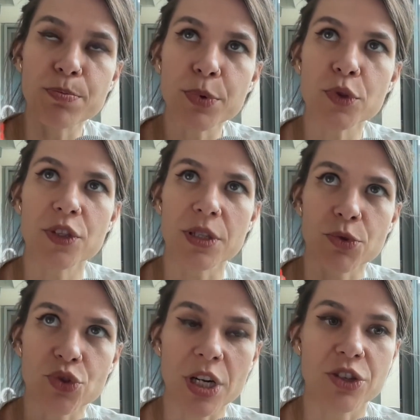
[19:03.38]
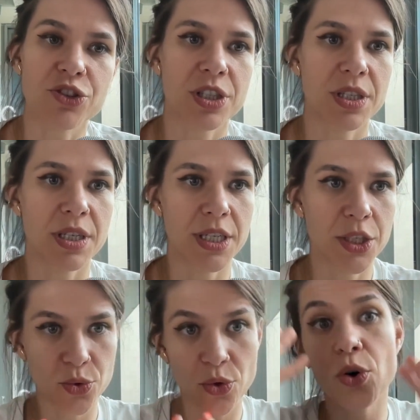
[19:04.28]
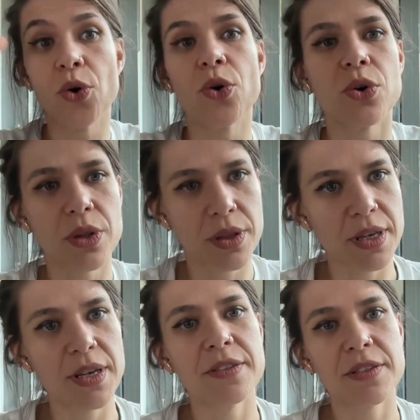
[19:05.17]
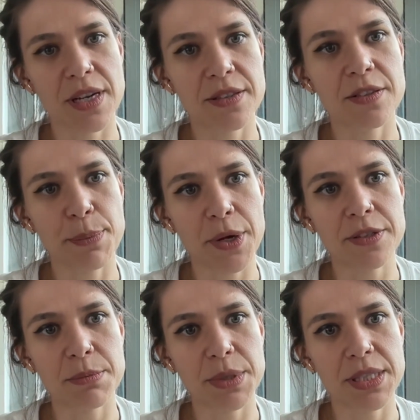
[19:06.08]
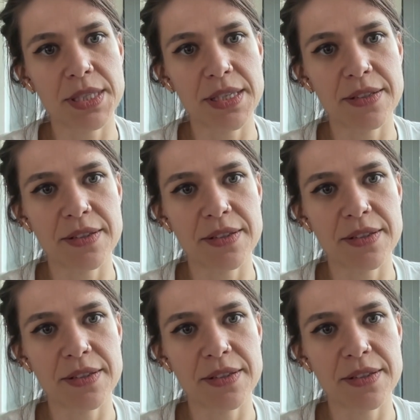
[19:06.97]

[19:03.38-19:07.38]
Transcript: put some structure into all these kinds of possibilities.